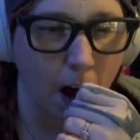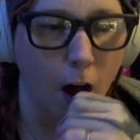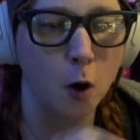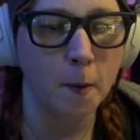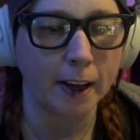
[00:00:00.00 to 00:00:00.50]

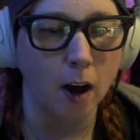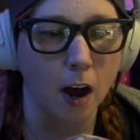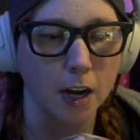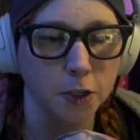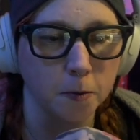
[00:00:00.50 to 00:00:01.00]
Oh my
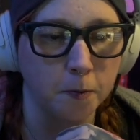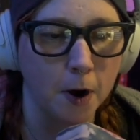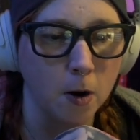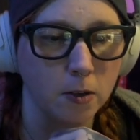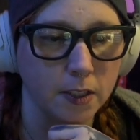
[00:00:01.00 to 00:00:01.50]
gosh.
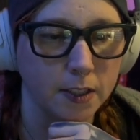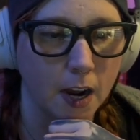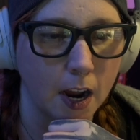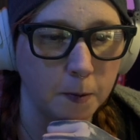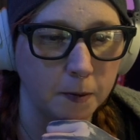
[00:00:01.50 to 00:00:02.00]

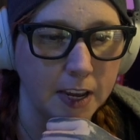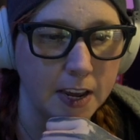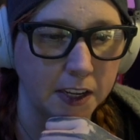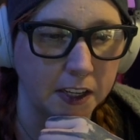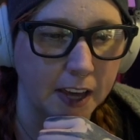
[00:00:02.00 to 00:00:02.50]
Part-time
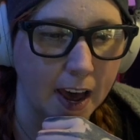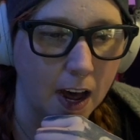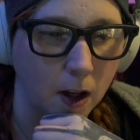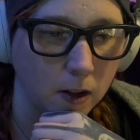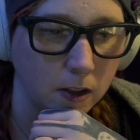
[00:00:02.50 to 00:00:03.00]
geek
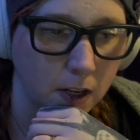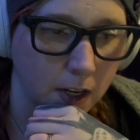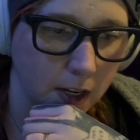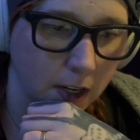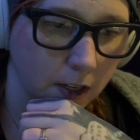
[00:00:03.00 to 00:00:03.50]
gal.
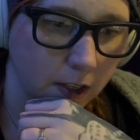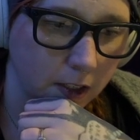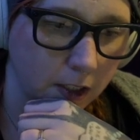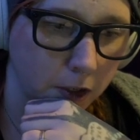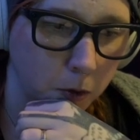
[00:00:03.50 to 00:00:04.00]

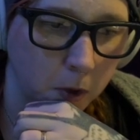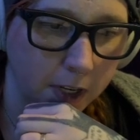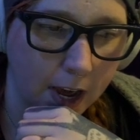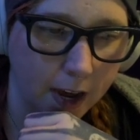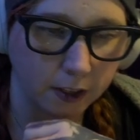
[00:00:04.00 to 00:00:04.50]
You.
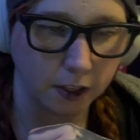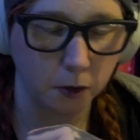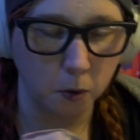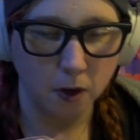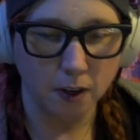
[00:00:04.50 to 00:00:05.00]
Yeah,
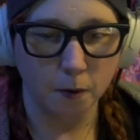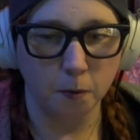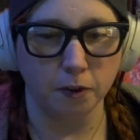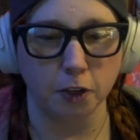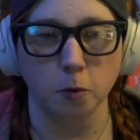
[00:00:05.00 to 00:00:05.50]
you.
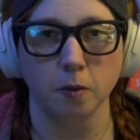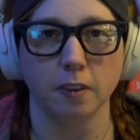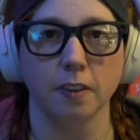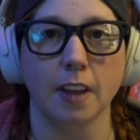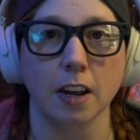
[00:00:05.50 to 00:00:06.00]
Dude,
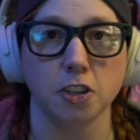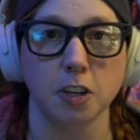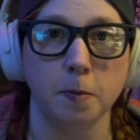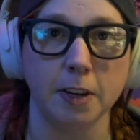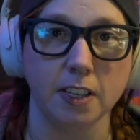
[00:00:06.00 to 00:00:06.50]
that
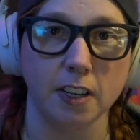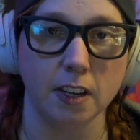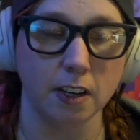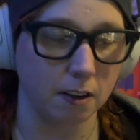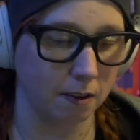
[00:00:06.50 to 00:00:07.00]

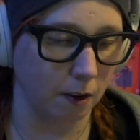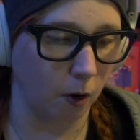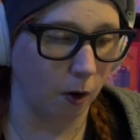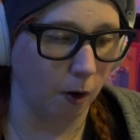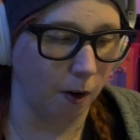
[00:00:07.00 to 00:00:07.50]
GPT. Oh,
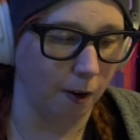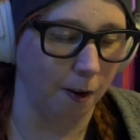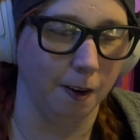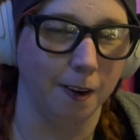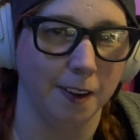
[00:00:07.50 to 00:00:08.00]

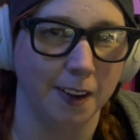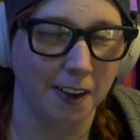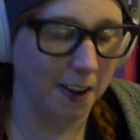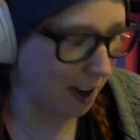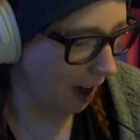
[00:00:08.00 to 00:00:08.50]

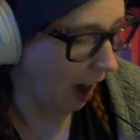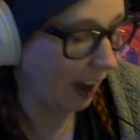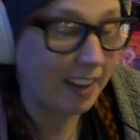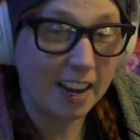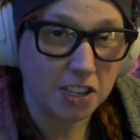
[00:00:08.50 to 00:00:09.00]
I
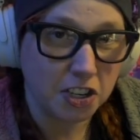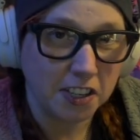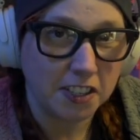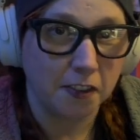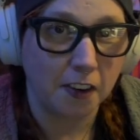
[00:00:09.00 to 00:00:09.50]
can't
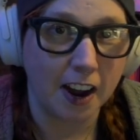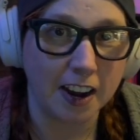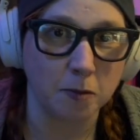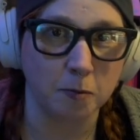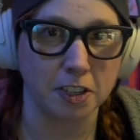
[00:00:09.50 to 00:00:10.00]
justify
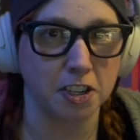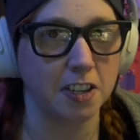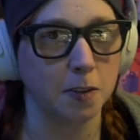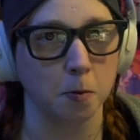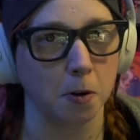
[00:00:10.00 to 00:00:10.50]
it, but
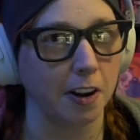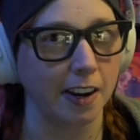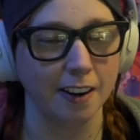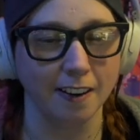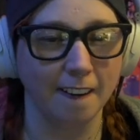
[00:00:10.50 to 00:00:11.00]
she's
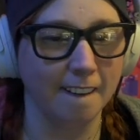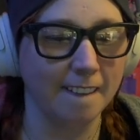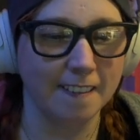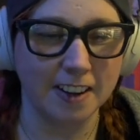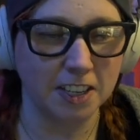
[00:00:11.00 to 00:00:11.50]
pretty.
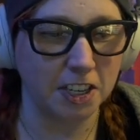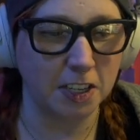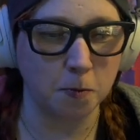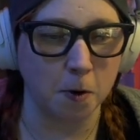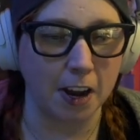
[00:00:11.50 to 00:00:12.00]

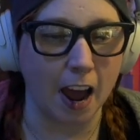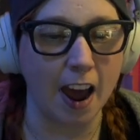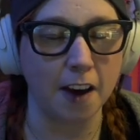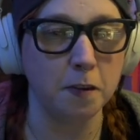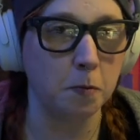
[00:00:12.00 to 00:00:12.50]
She's pretty. I
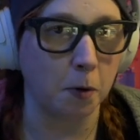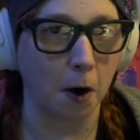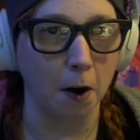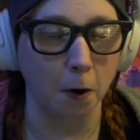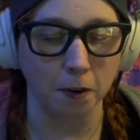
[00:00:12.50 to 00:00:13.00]
have the
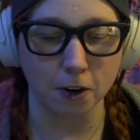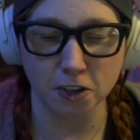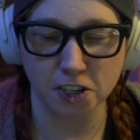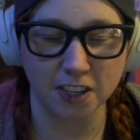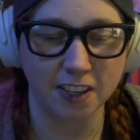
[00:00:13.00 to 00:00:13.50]
pro
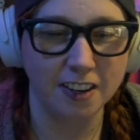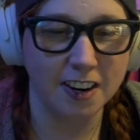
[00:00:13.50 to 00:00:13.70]
version,